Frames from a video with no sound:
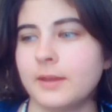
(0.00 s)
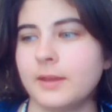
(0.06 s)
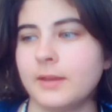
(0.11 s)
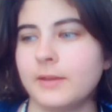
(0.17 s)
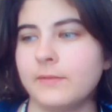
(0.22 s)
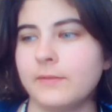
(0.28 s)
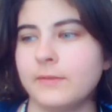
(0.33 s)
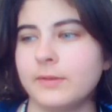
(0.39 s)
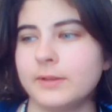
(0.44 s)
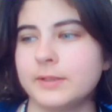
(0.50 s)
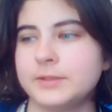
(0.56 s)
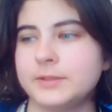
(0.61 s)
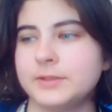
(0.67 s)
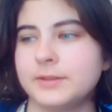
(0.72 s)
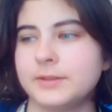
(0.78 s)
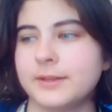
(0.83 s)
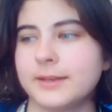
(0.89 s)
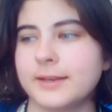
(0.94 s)
in
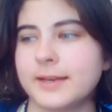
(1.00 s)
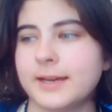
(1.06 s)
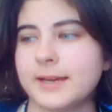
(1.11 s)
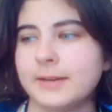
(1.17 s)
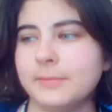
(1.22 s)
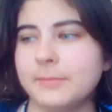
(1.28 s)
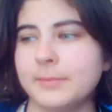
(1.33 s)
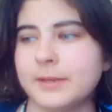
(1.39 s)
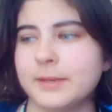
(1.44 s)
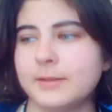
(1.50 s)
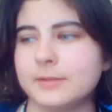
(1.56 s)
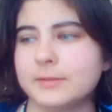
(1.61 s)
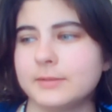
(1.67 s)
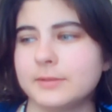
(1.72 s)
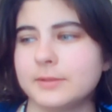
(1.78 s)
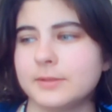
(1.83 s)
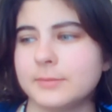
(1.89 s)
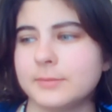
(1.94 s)
religion there can be
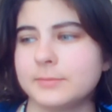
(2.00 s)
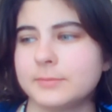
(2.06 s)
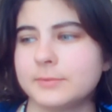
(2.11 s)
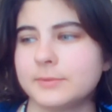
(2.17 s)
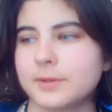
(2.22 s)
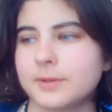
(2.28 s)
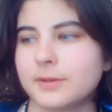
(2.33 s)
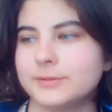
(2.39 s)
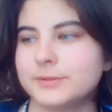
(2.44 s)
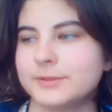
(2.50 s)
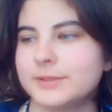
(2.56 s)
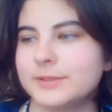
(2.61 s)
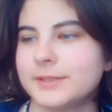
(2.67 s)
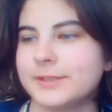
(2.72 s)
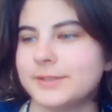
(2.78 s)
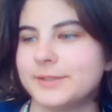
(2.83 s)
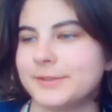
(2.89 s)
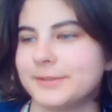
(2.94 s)
some
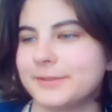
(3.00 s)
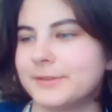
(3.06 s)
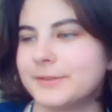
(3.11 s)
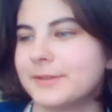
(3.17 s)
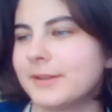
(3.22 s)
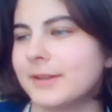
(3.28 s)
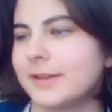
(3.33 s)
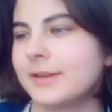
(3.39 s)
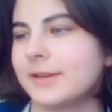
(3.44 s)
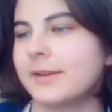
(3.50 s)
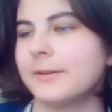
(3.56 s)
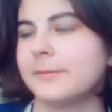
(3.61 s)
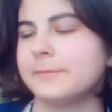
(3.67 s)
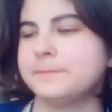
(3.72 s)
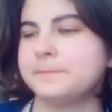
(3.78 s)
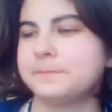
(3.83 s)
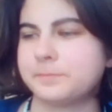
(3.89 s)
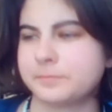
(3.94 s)
contradictions, like
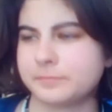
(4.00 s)
you've